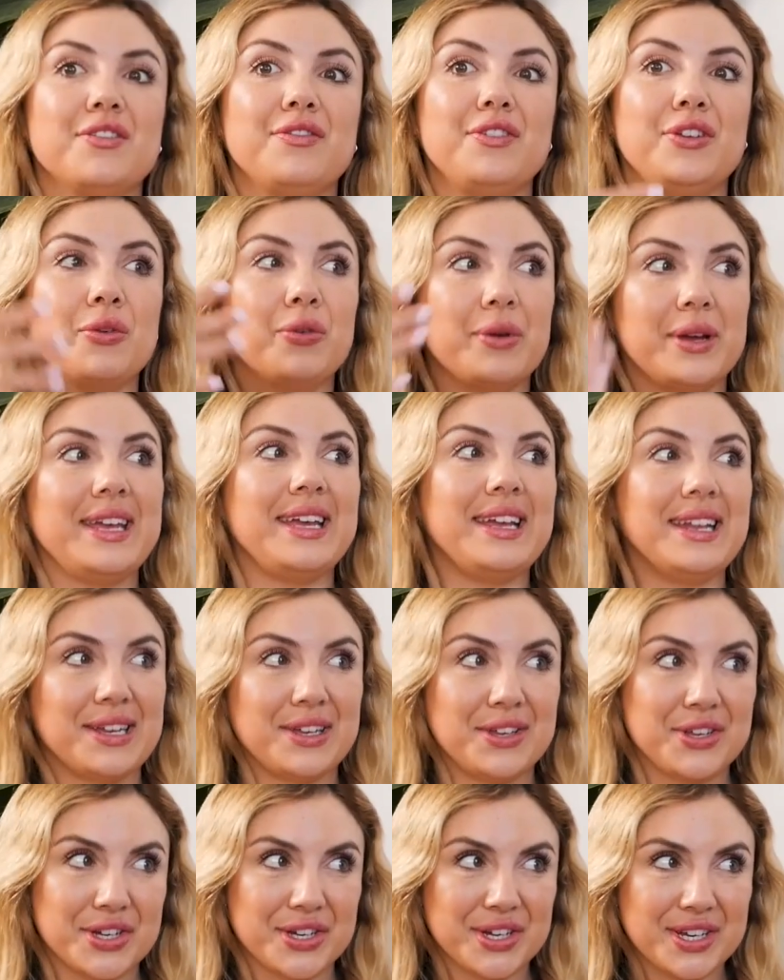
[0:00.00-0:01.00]
of your
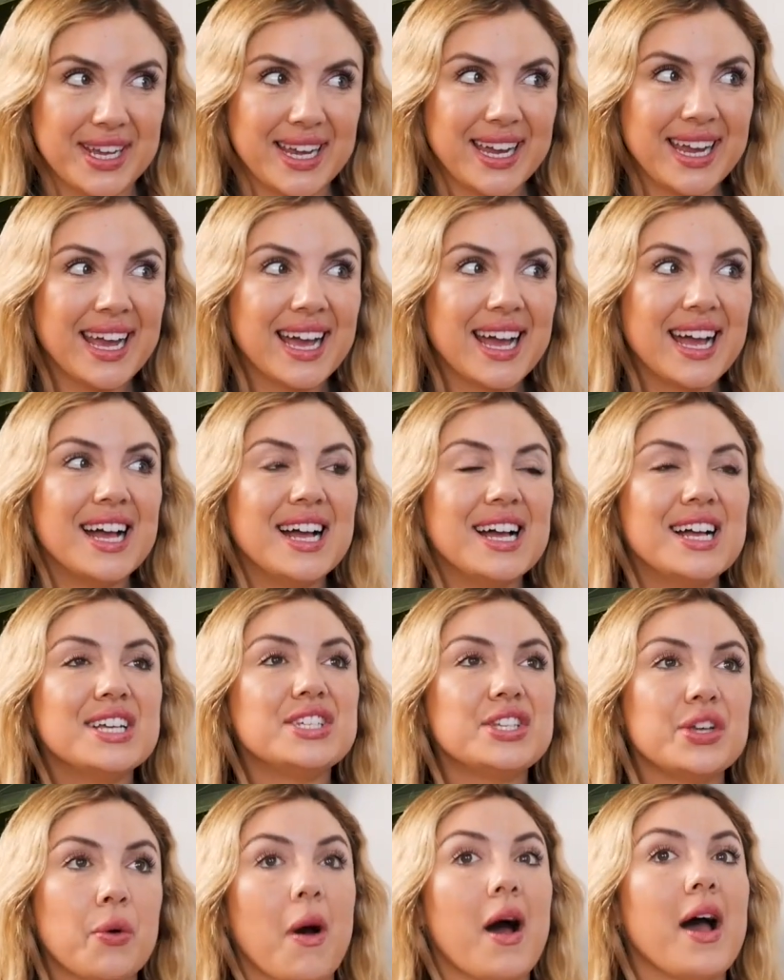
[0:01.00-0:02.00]
healing journey.
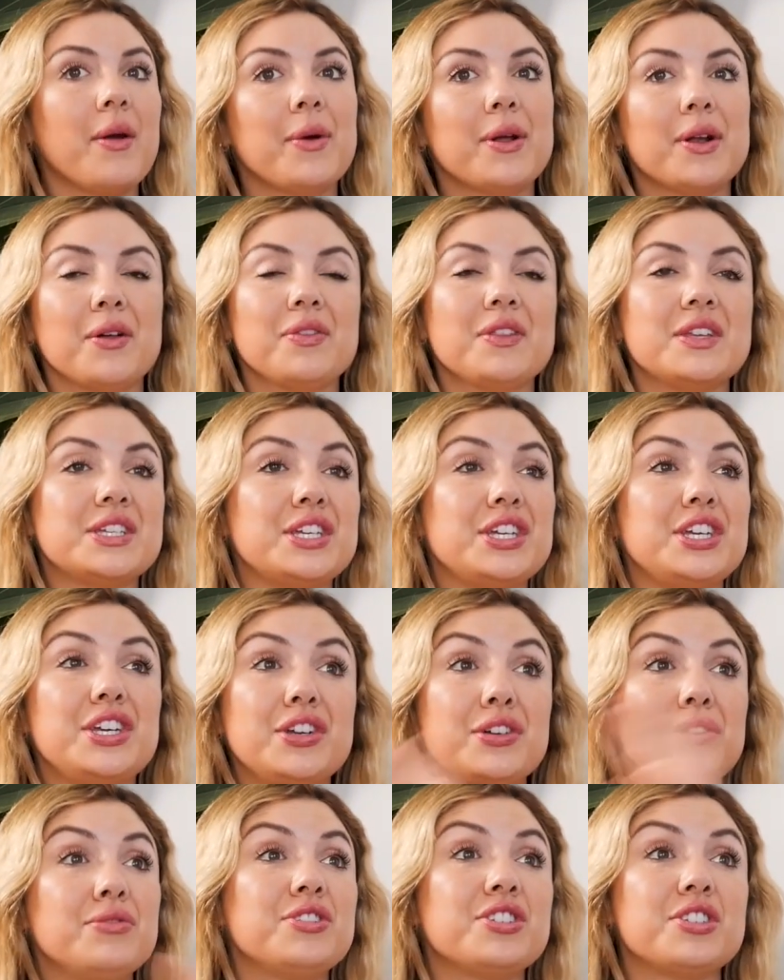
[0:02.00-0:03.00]
So I went on this
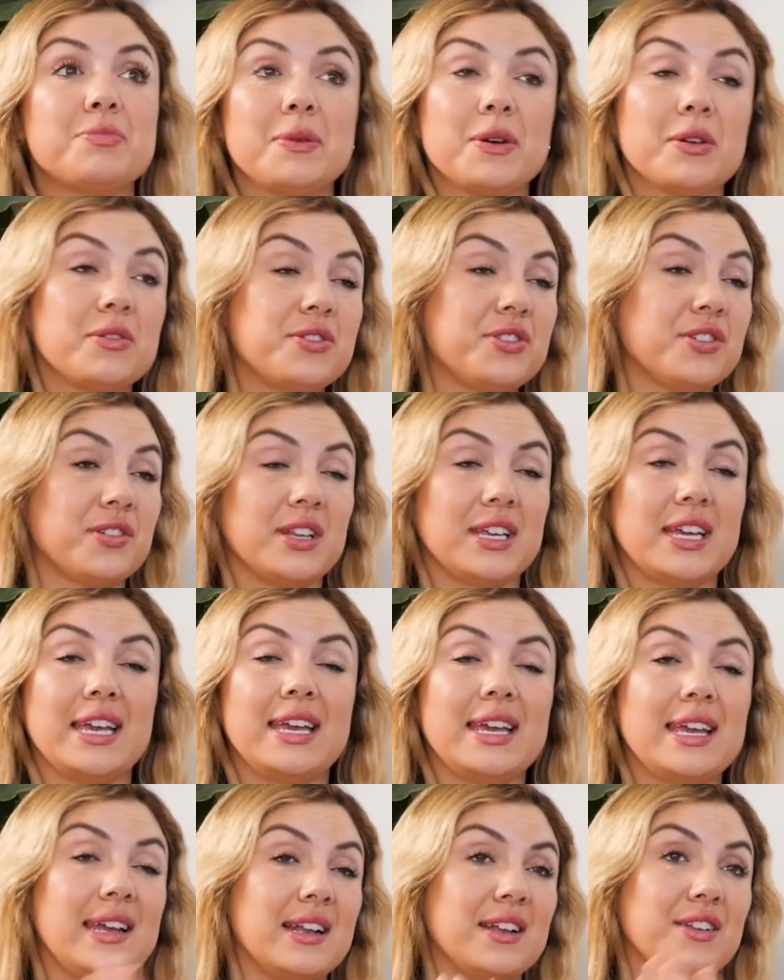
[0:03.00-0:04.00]
huge spiritually
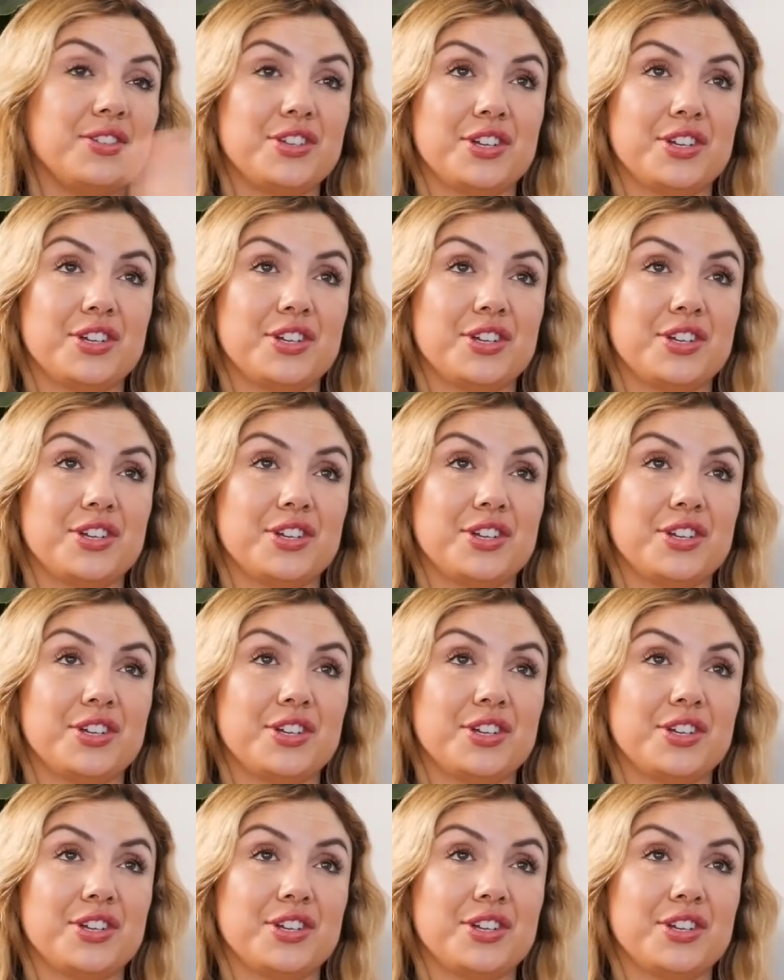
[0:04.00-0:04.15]
healing